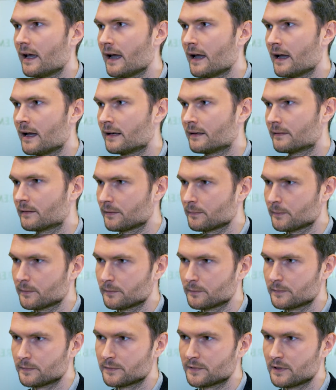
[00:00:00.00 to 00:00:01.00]
and
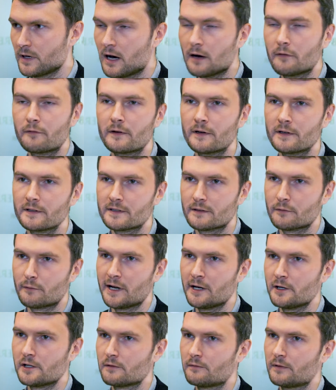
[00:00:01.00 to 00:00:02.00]
offers a
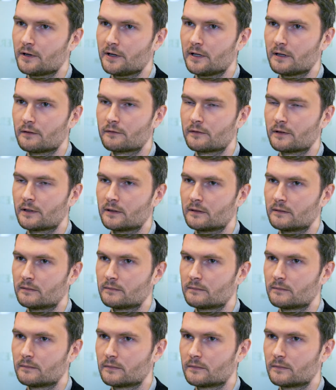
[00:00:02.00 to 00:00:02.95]
range of very different